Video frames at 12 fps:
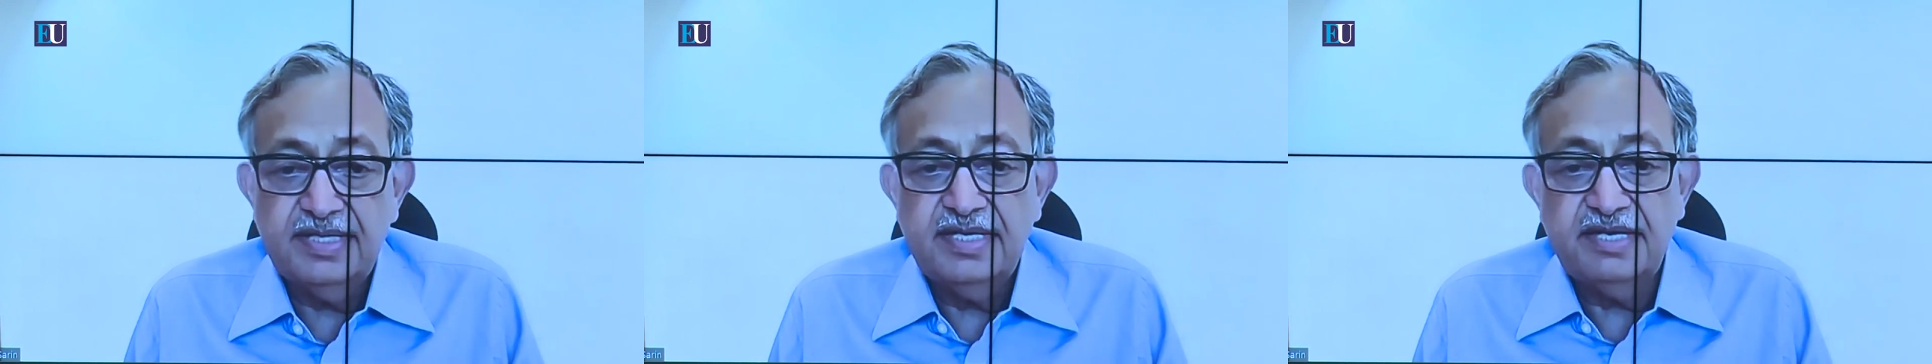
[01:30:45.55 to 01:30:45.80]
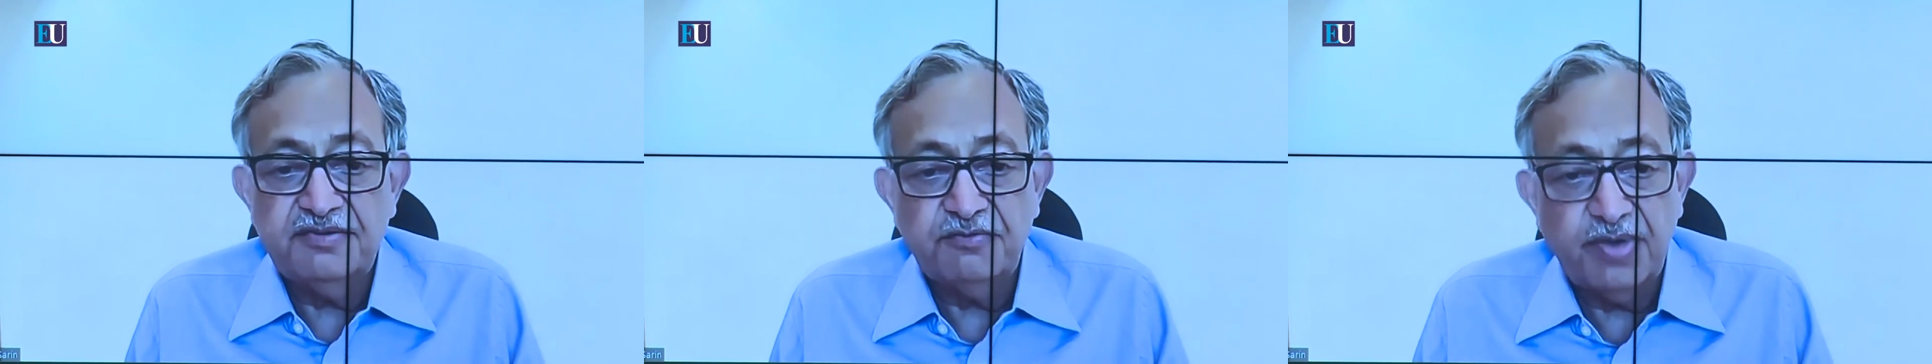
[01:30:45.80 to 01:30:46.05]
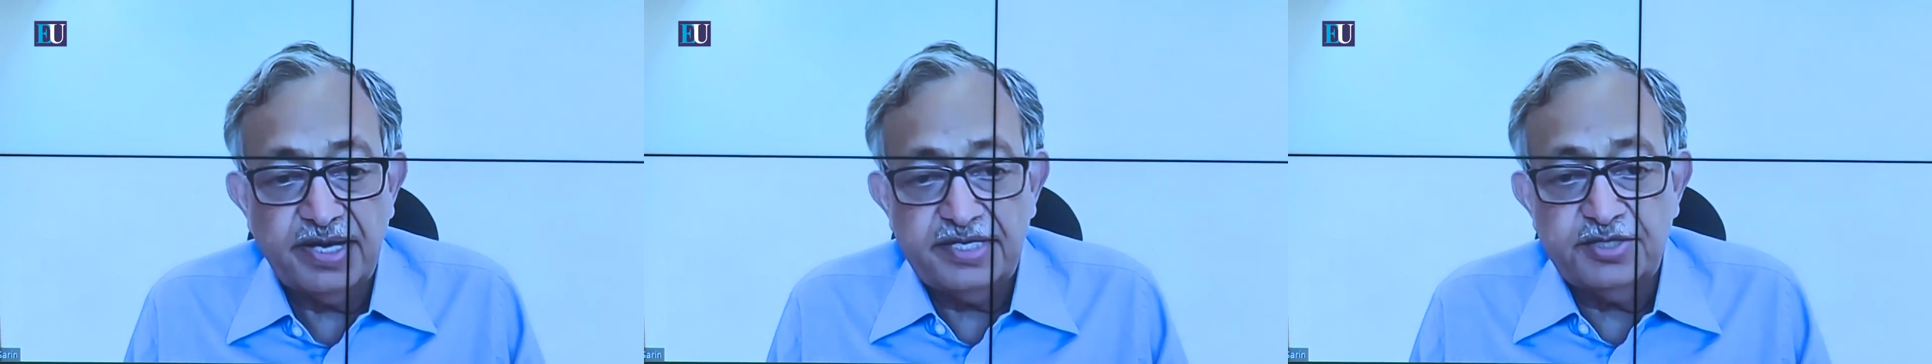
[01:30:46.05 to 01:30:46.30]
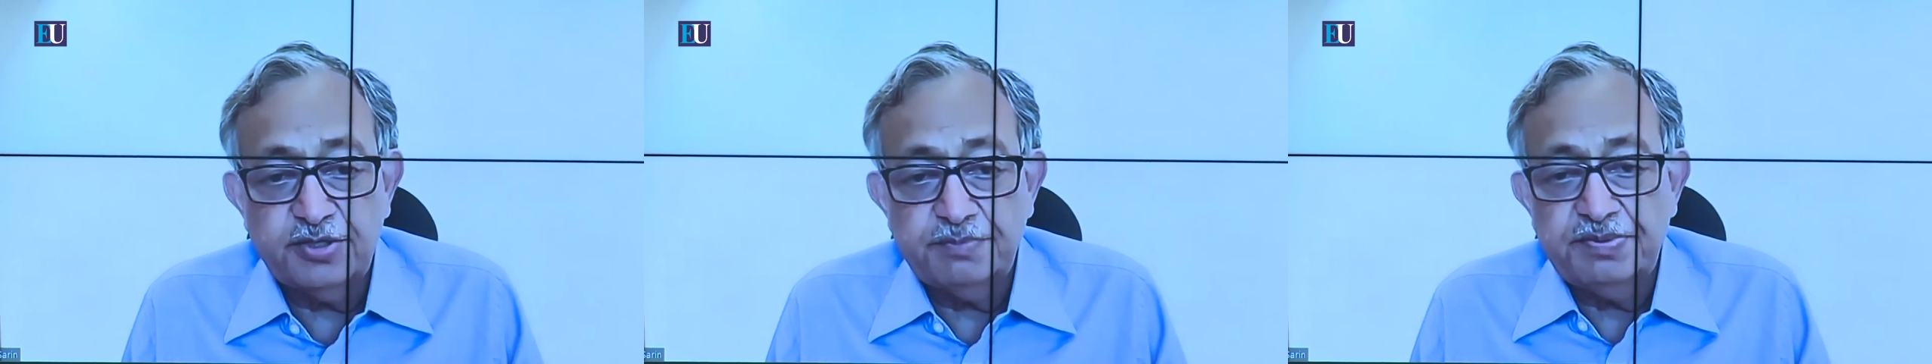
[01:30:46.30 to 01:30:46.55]
Invite
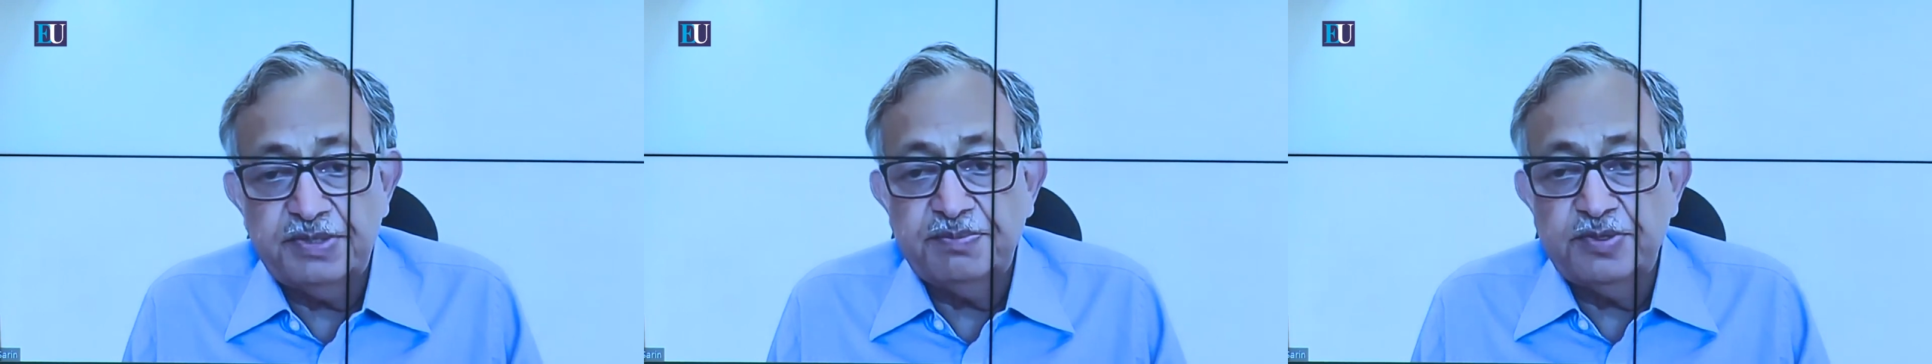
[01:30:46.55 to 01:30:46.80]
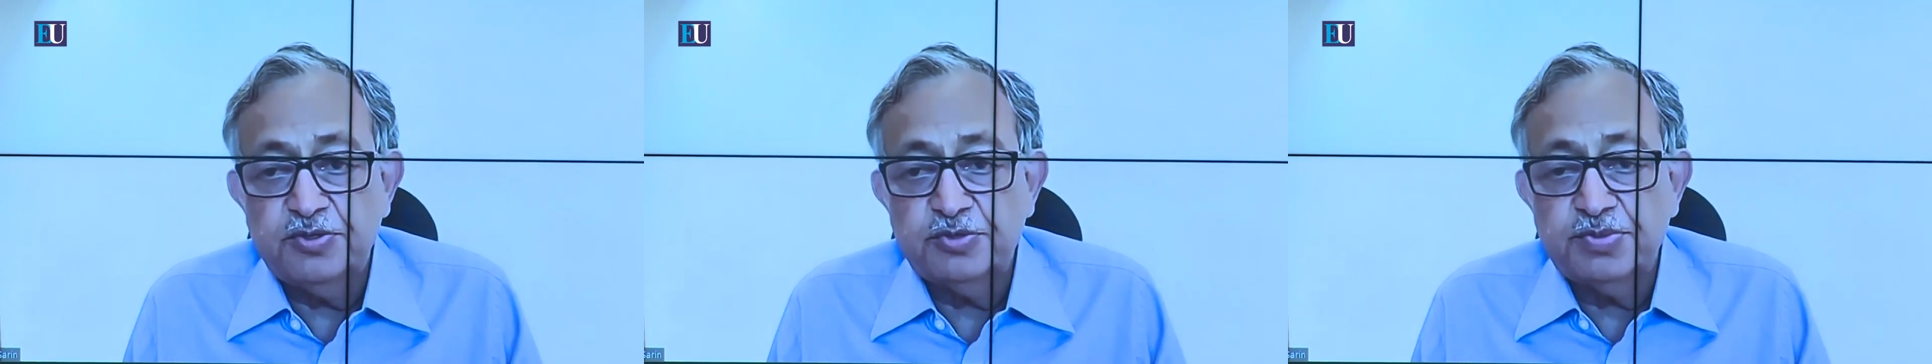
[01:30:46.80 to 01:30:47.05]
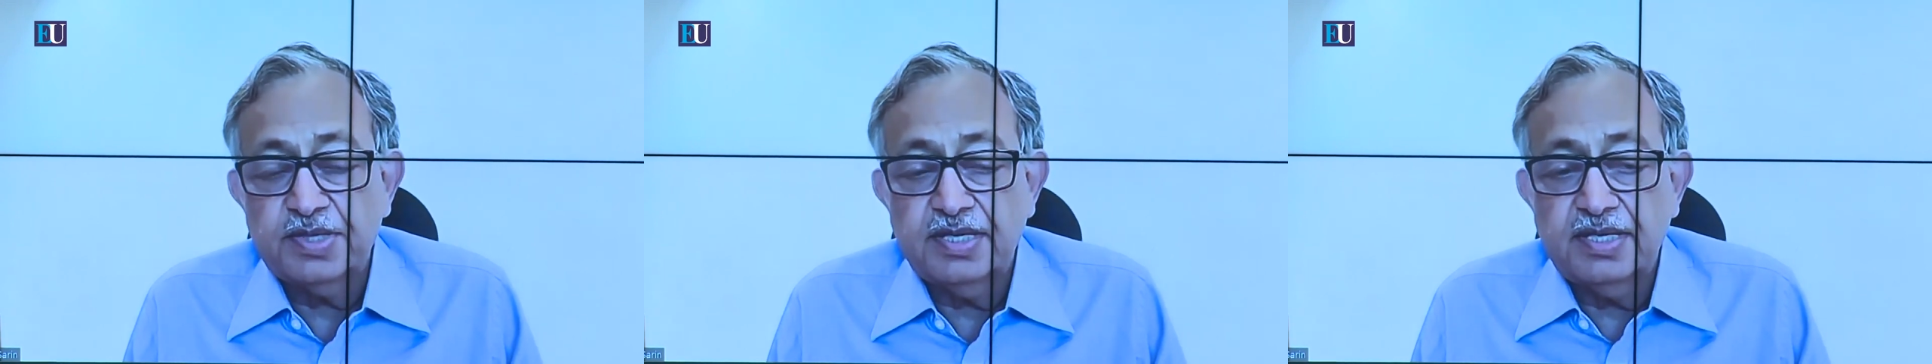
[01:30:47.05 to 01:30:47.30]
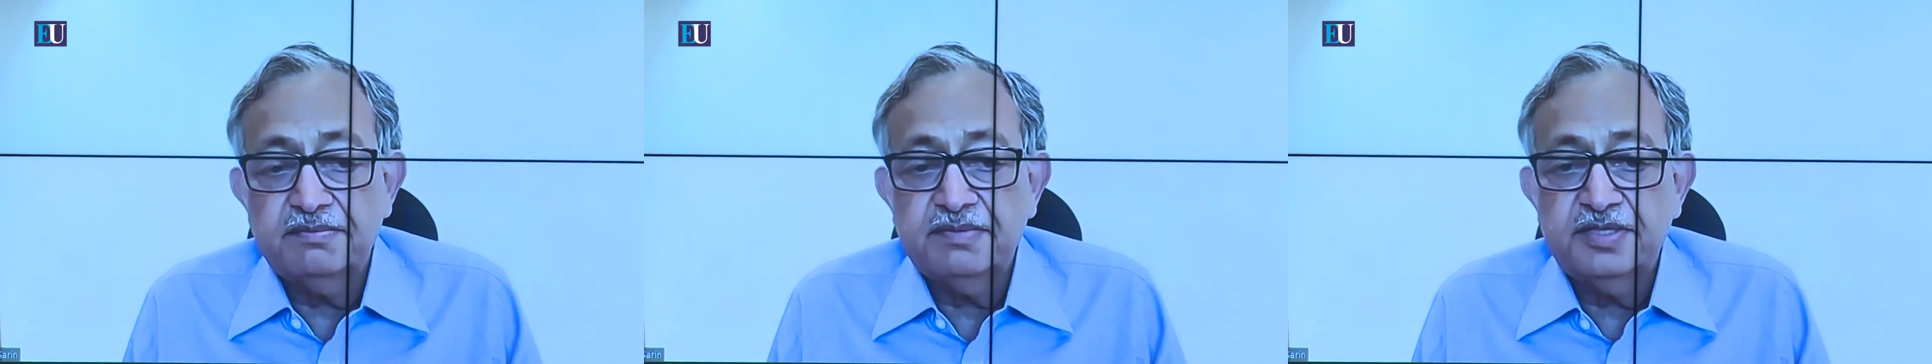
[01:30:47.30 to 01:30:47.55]
your people to
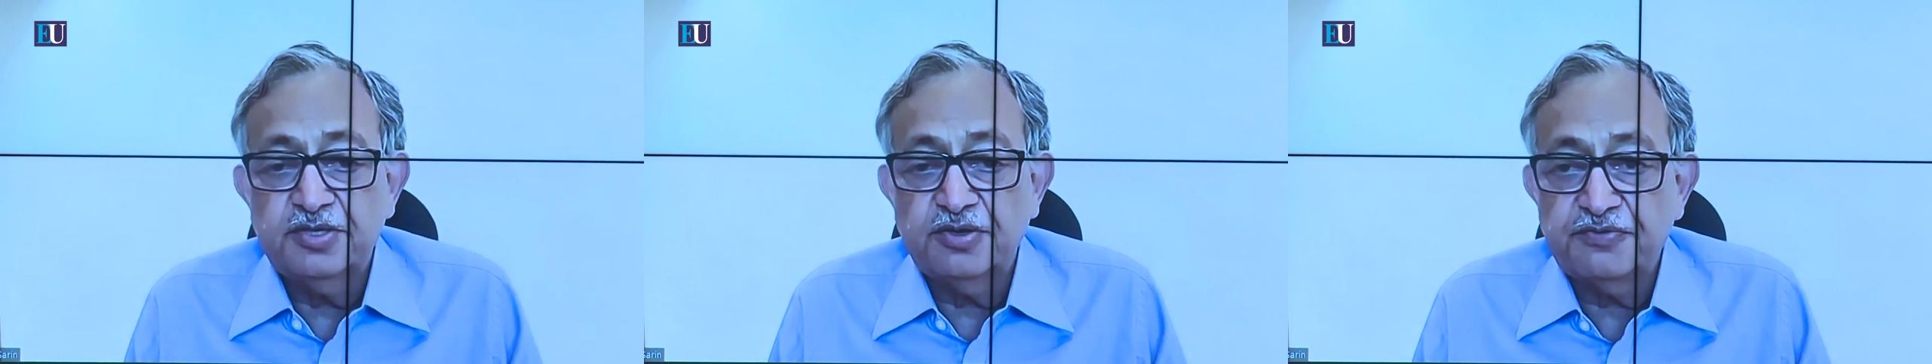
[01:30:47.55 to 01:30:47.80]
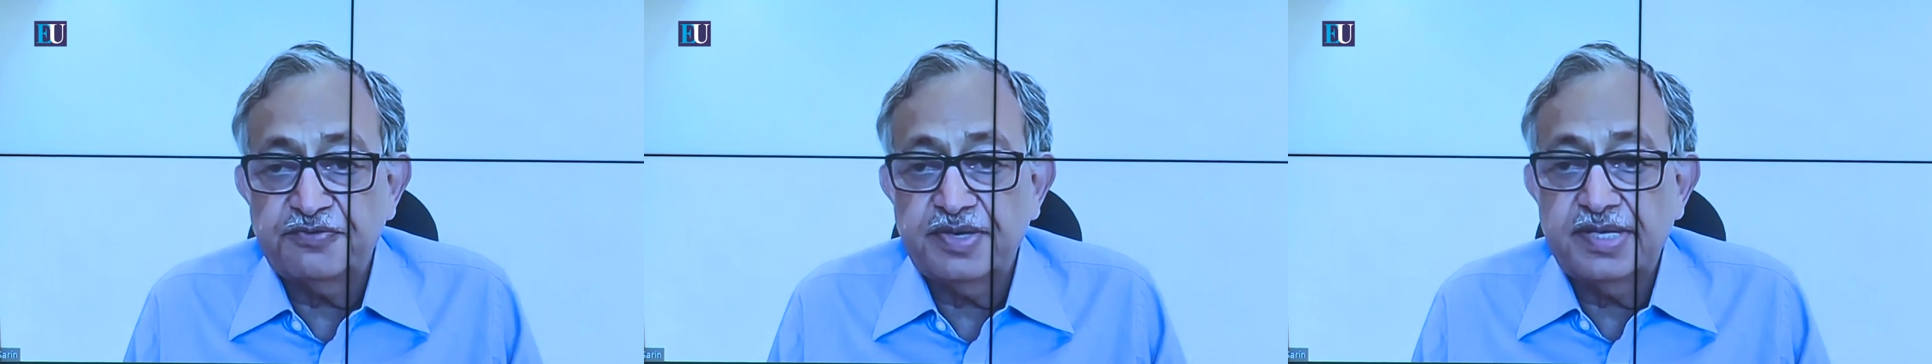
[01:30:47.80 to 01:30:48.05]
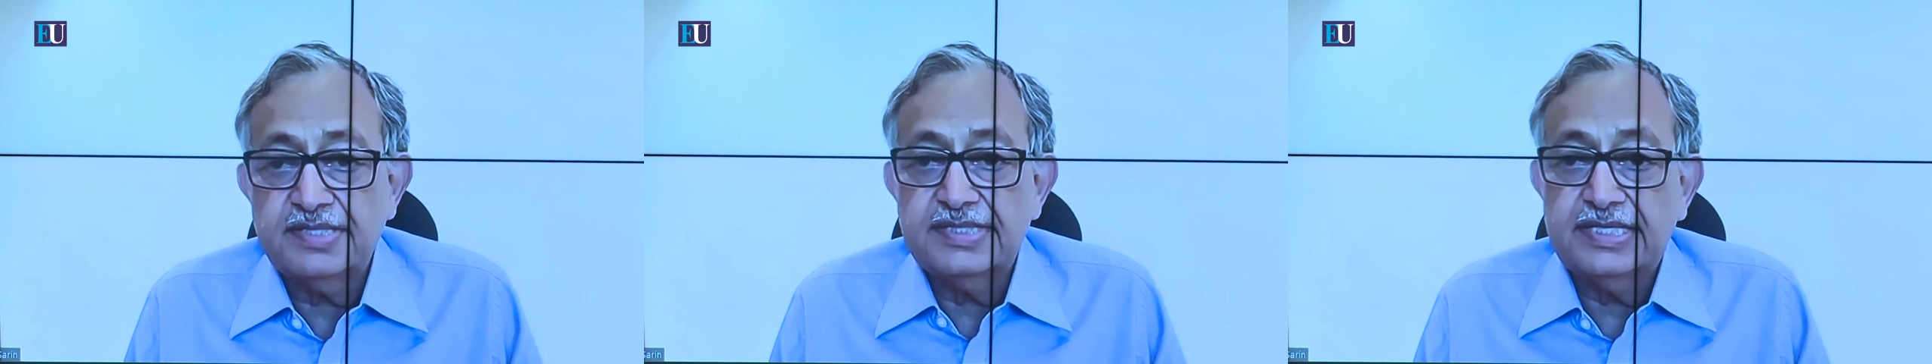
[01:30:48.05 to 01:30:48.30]
become your friends,